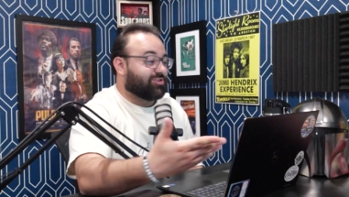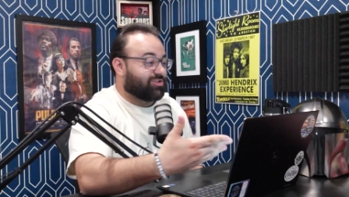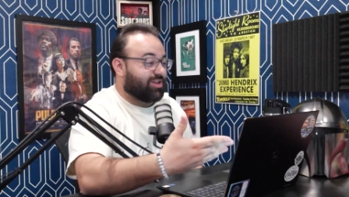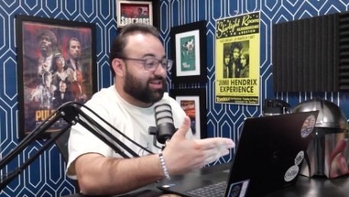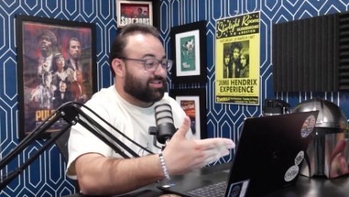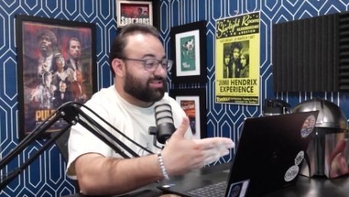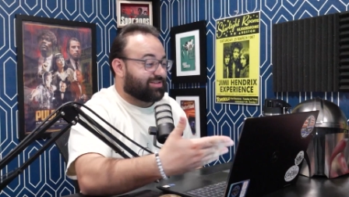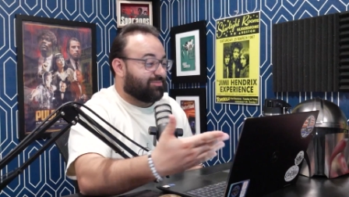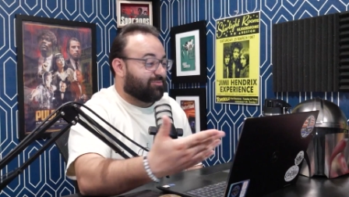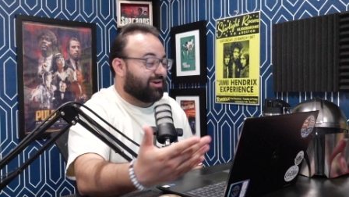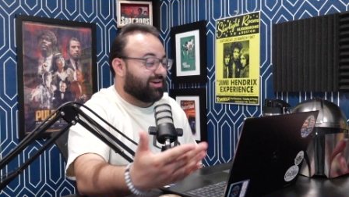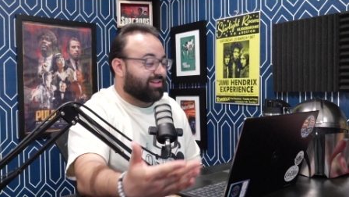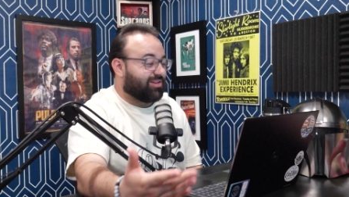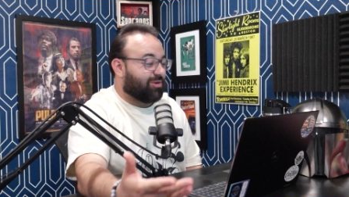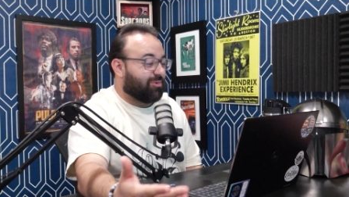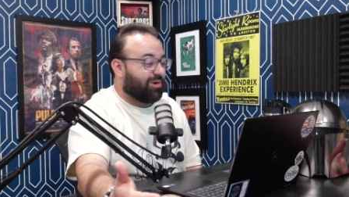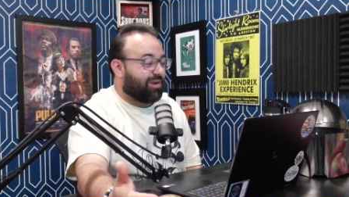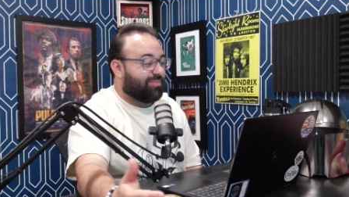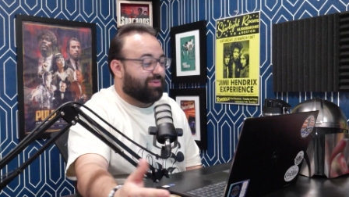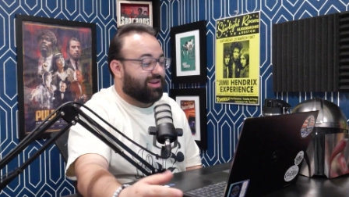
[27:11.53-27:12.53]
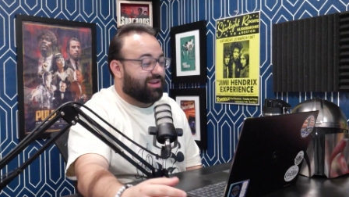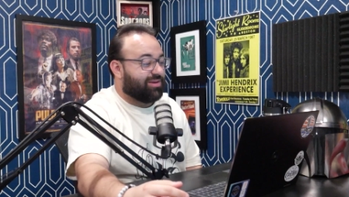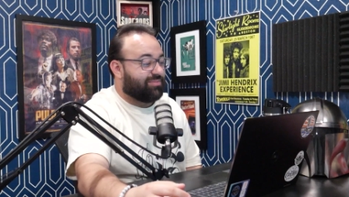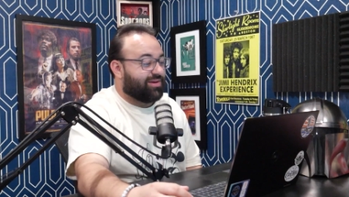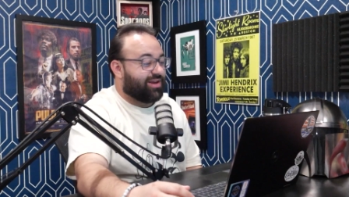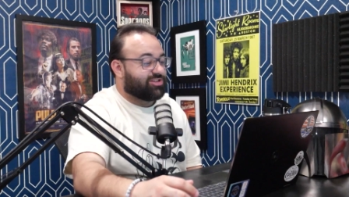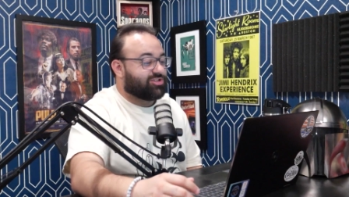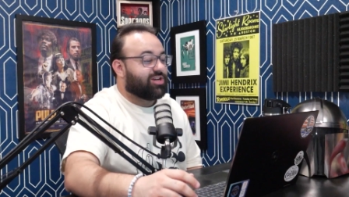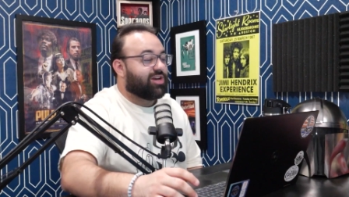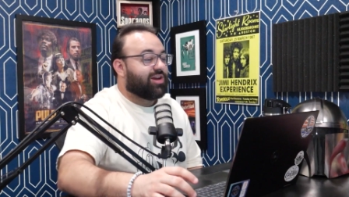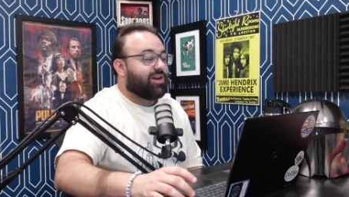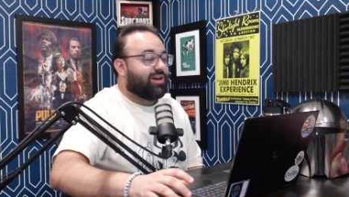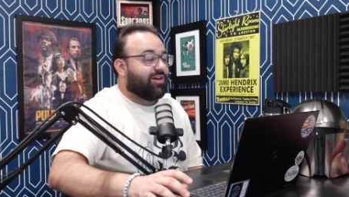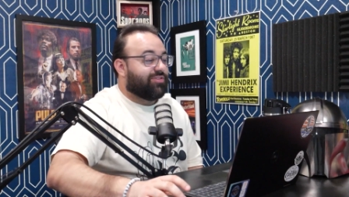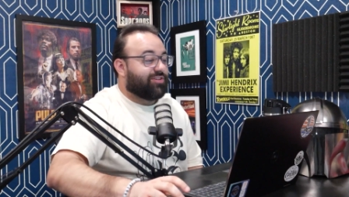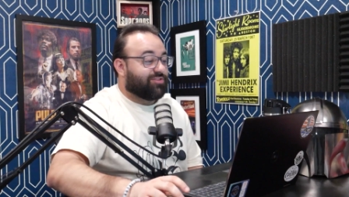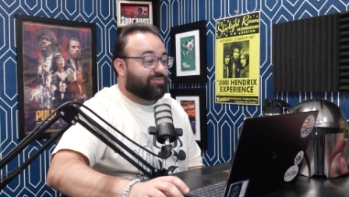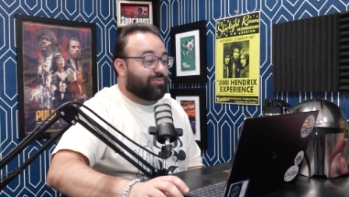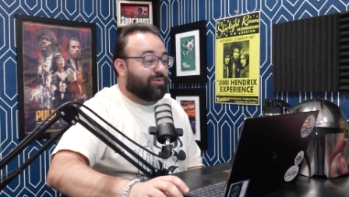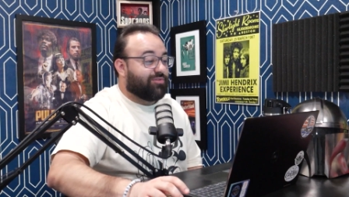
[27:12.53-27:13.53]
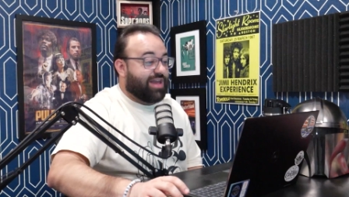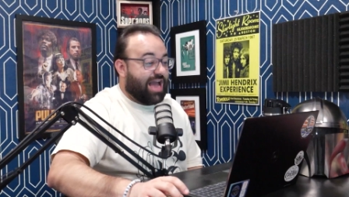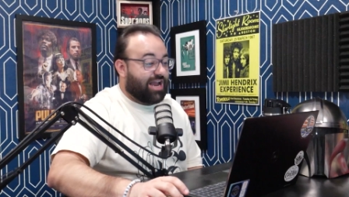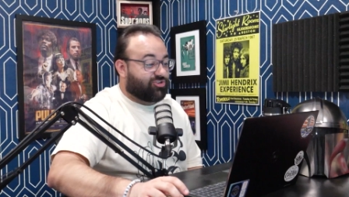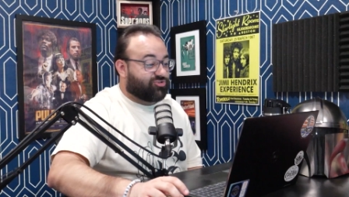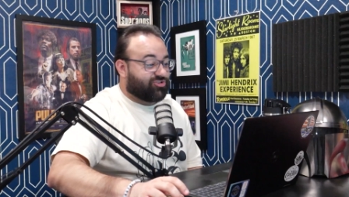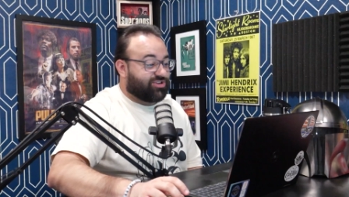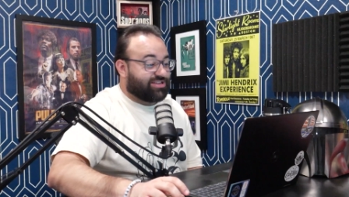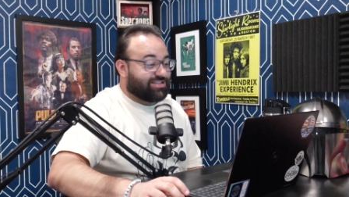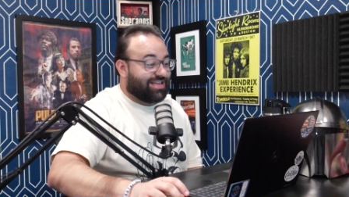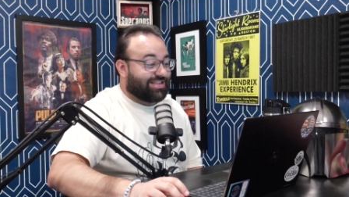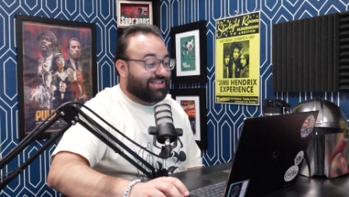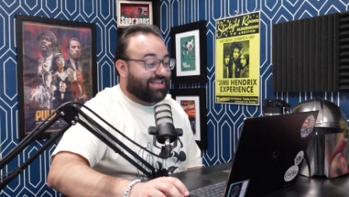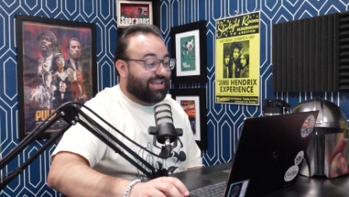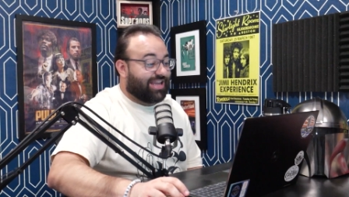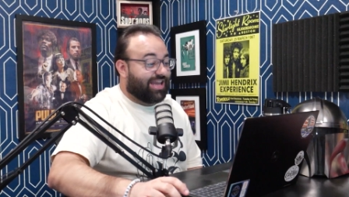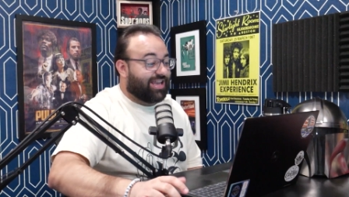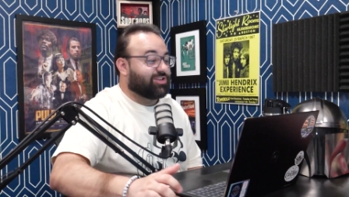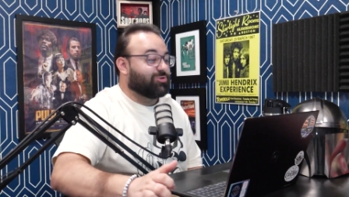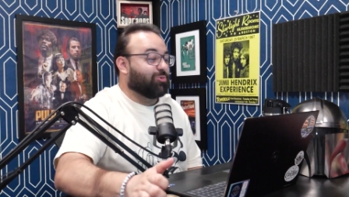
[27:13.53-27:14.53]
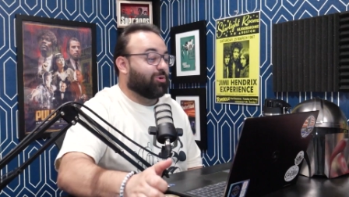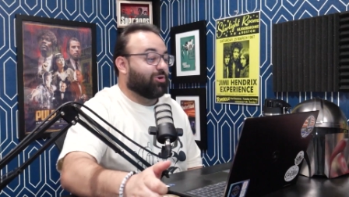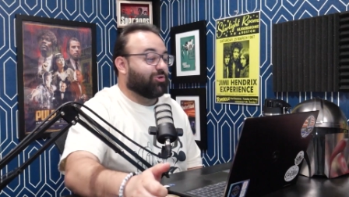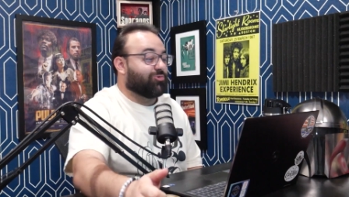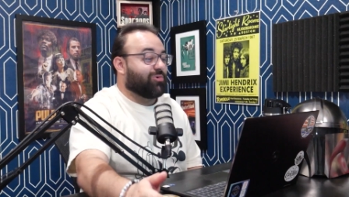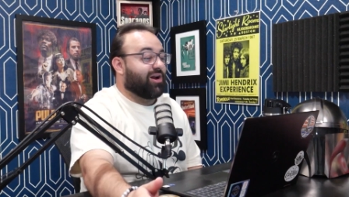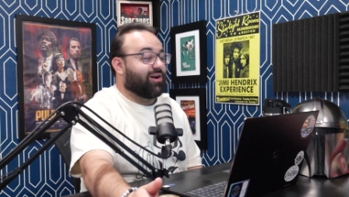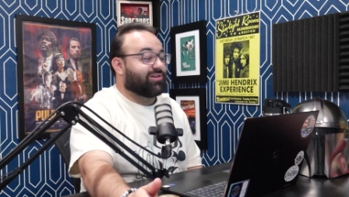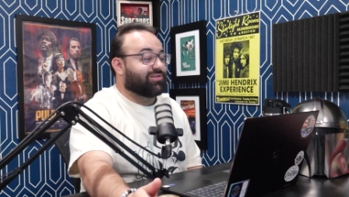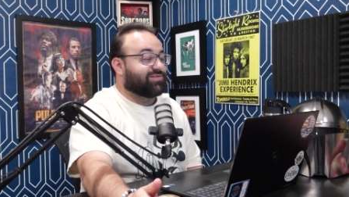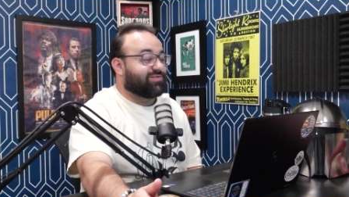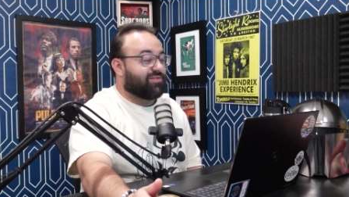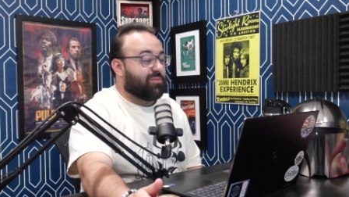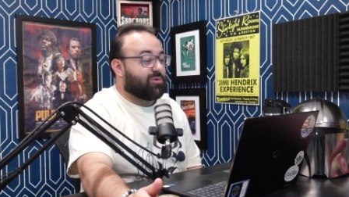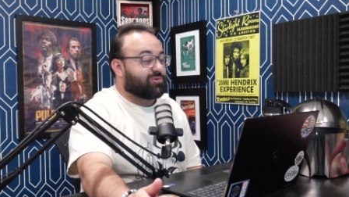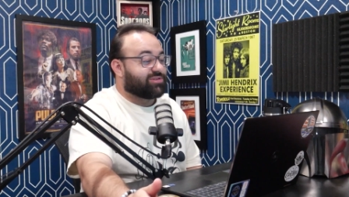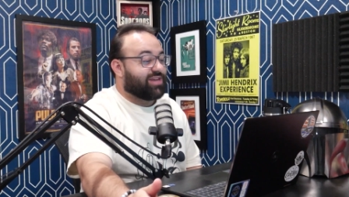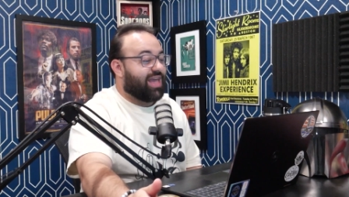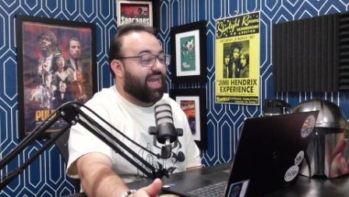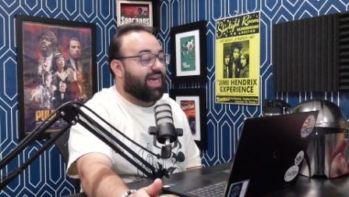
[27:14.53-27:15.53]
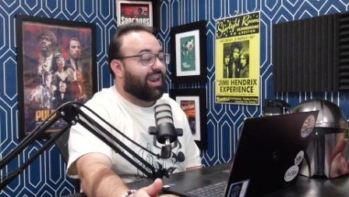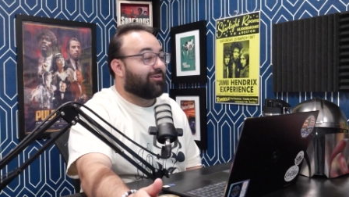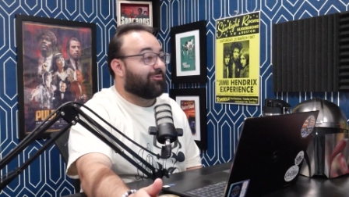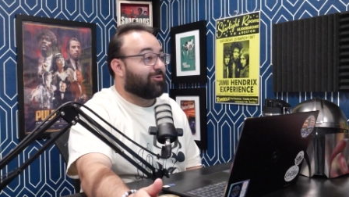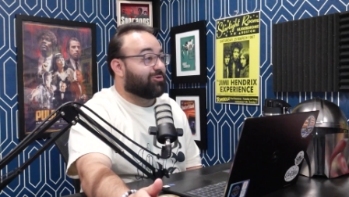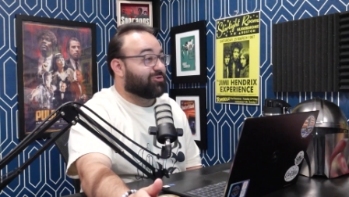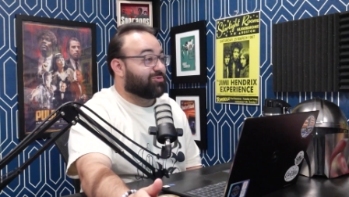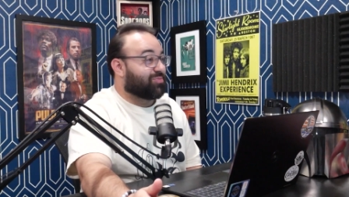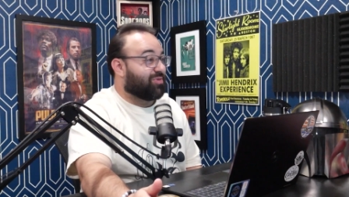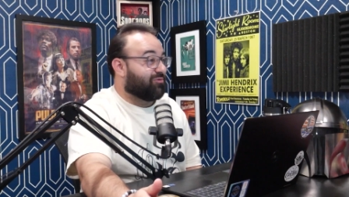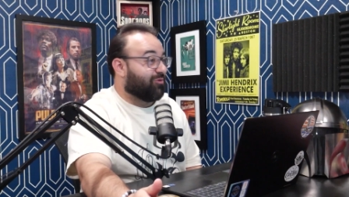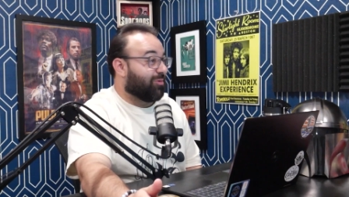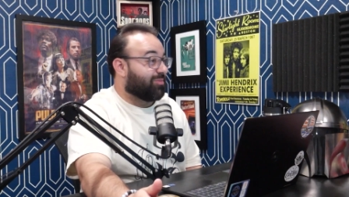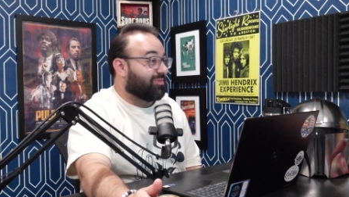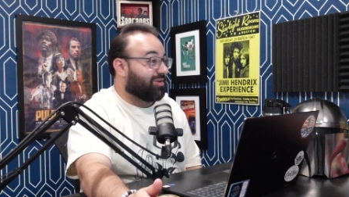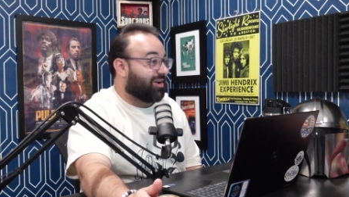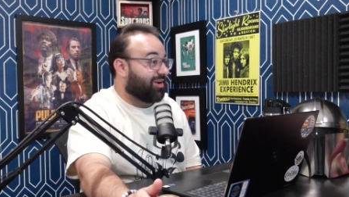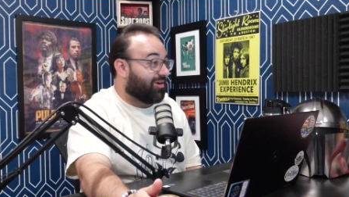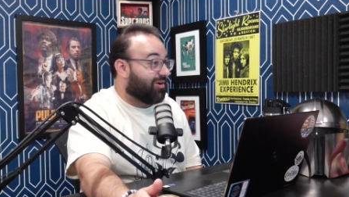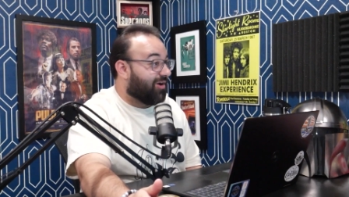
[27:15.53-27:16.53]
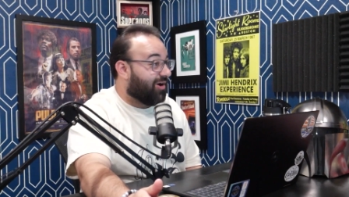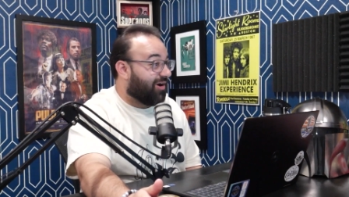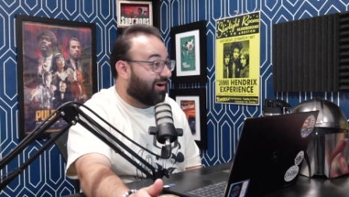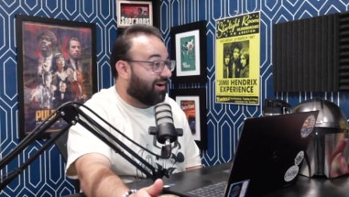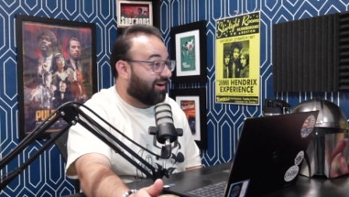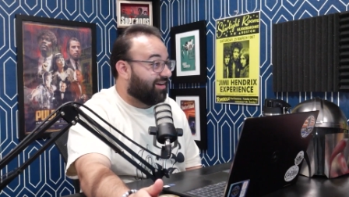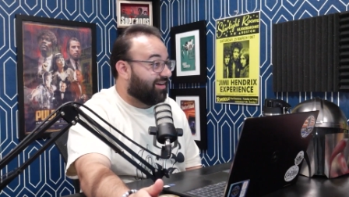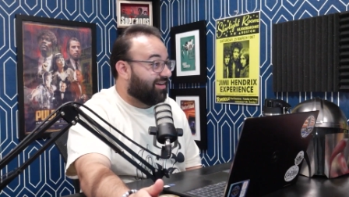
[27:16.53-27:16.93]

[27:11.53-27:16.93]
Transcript: As I'm reading the Wikipedia page, this movie actually set the Guinness World Records for most cannon rolls performed in a car.